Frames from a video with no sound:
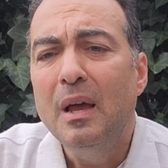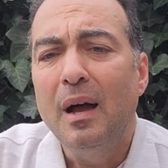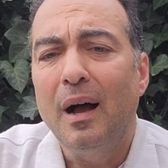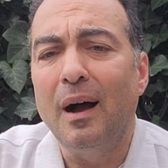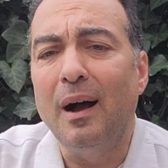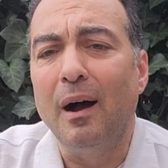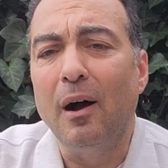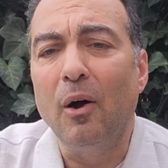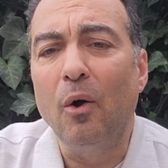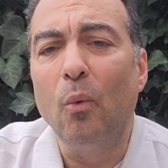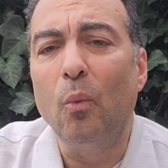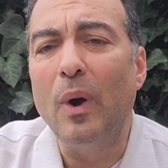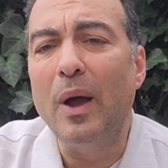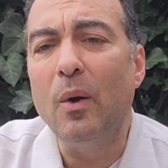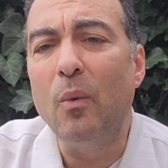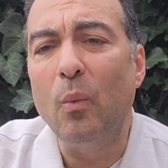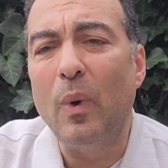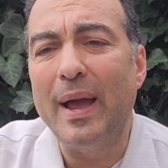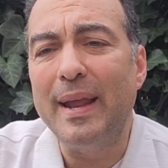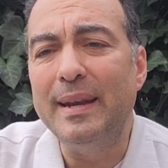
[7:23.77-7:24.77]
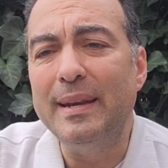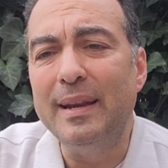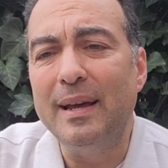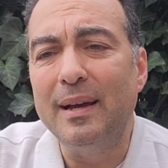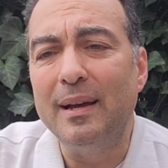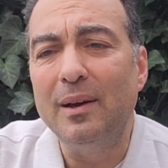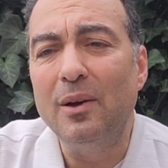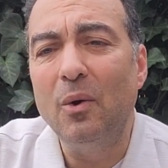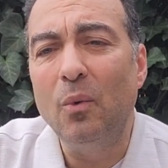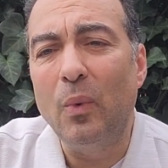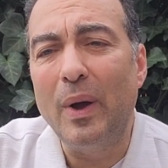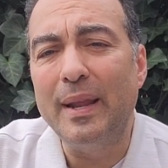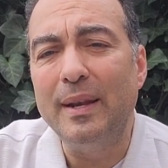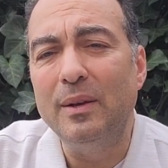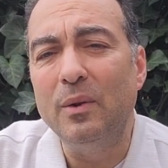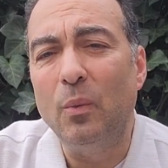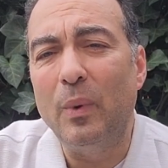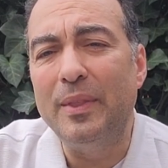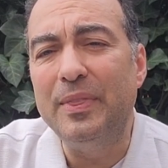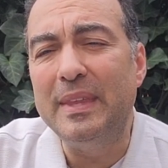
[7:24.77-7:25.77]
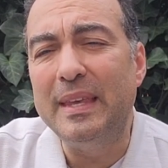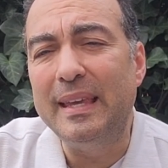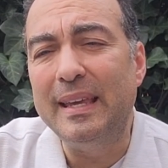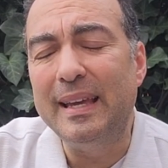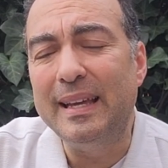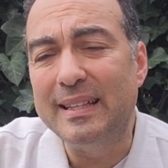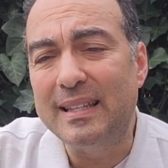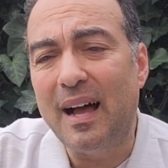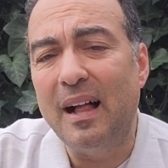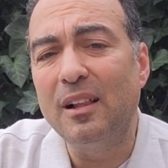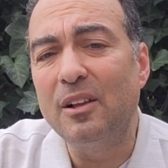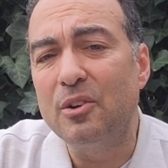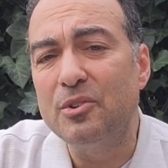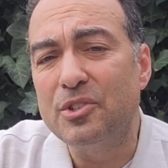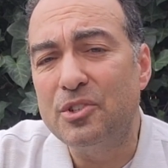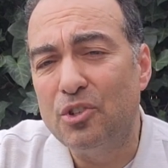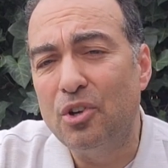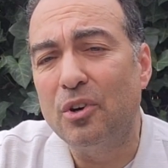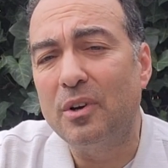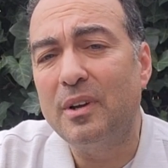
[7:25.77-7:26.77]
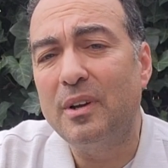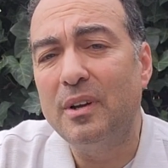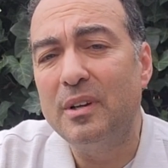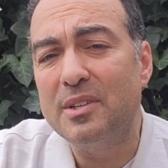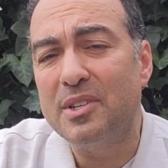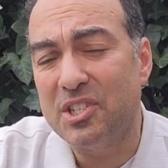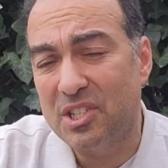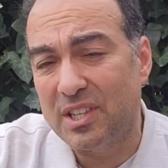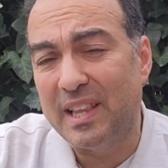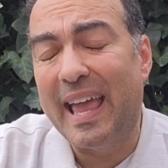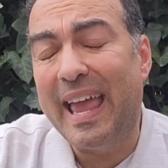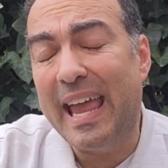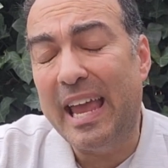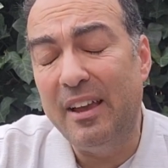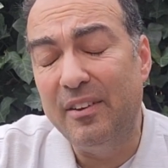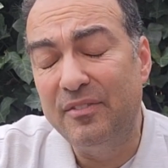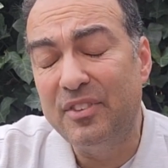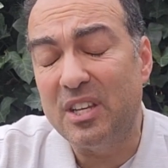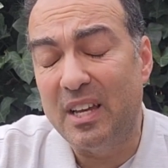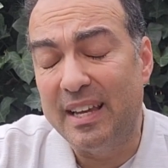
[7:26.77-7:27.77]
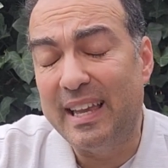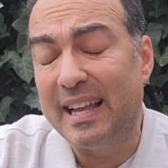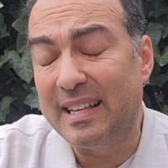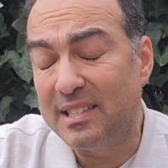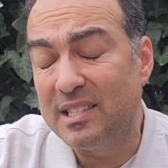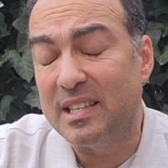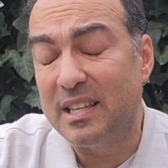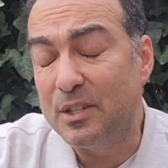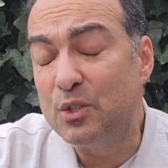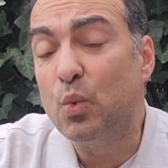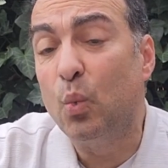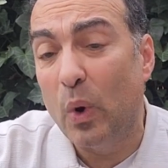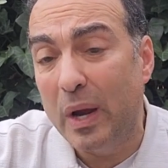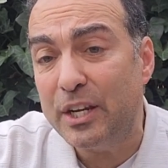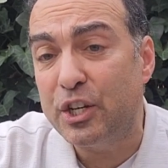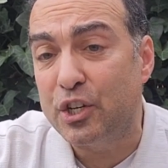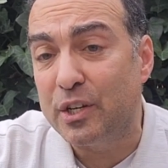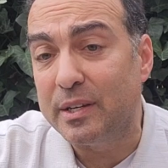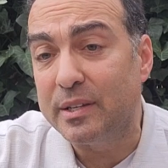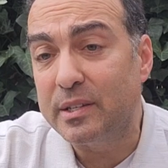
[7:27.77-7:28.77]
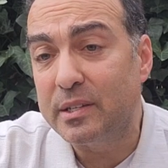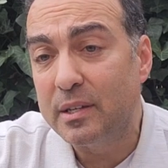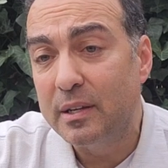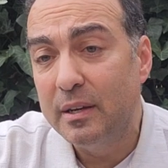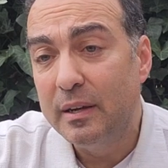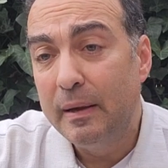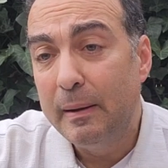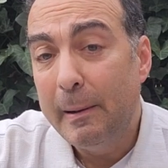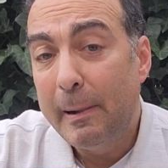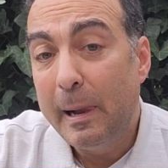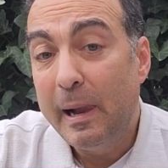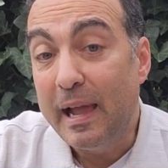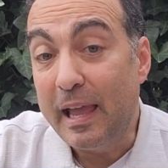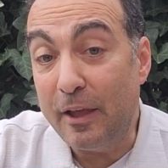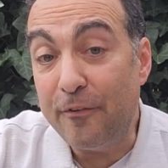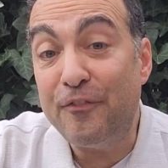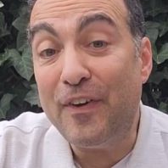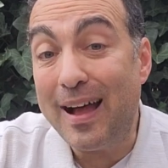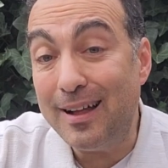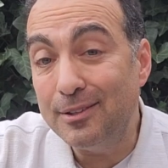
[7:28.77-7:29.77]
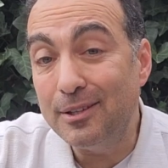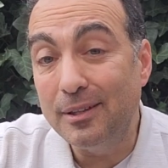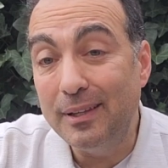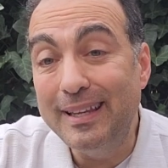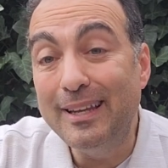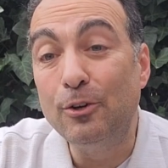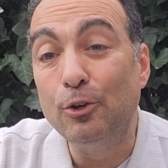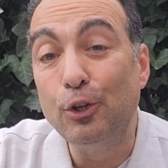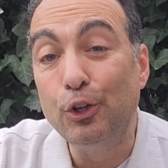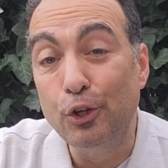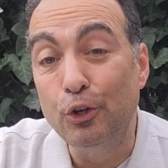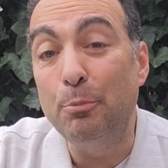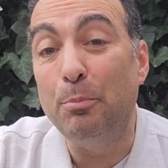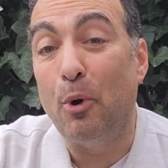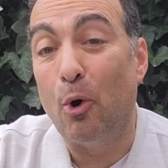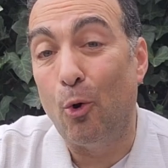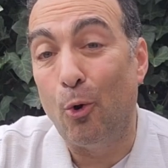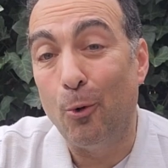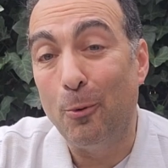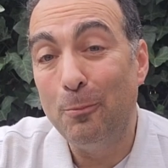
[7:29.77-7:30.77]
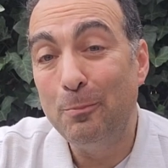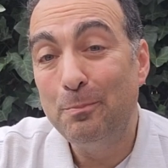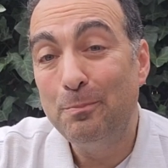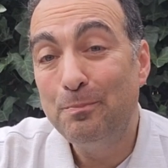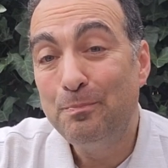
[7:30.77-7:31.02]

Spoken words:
When the hidalgos took slaves against his wishes, he found a legal loophole.